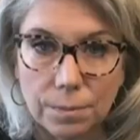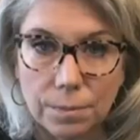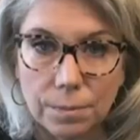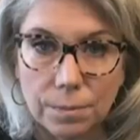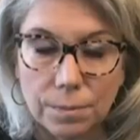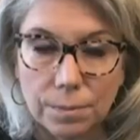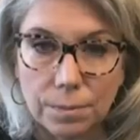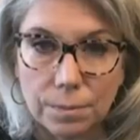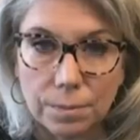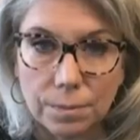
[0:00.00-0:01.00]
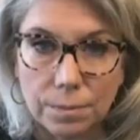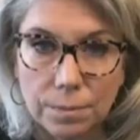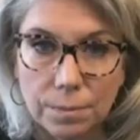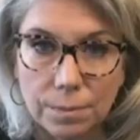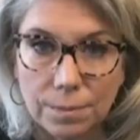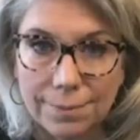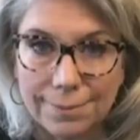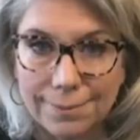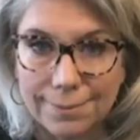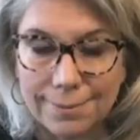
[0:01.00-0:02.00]

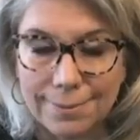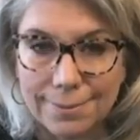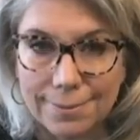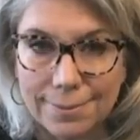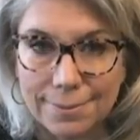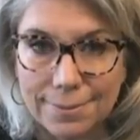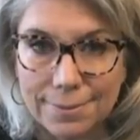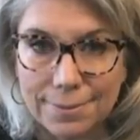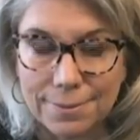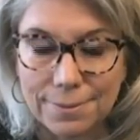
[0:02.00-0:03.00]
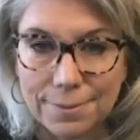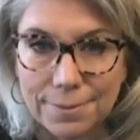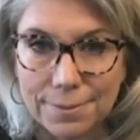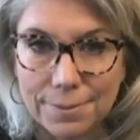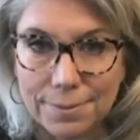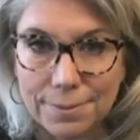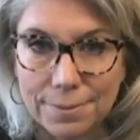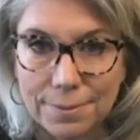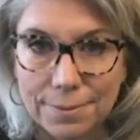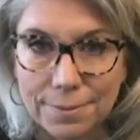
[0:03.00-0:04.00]

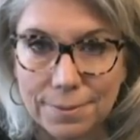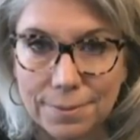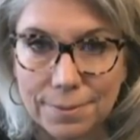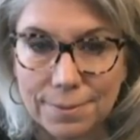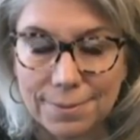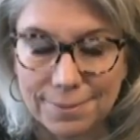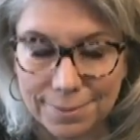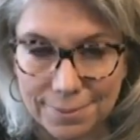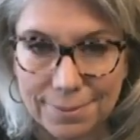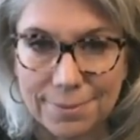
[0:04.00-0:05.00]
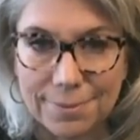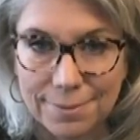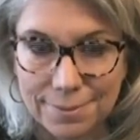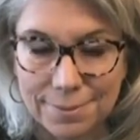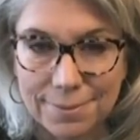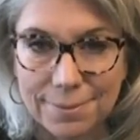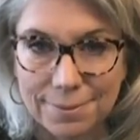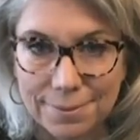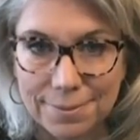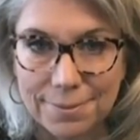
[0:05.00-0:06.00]

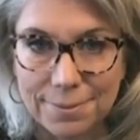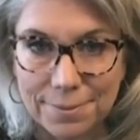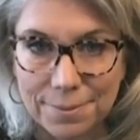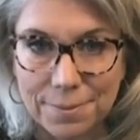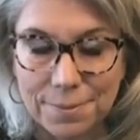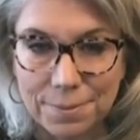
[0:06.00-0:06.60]
[no speech]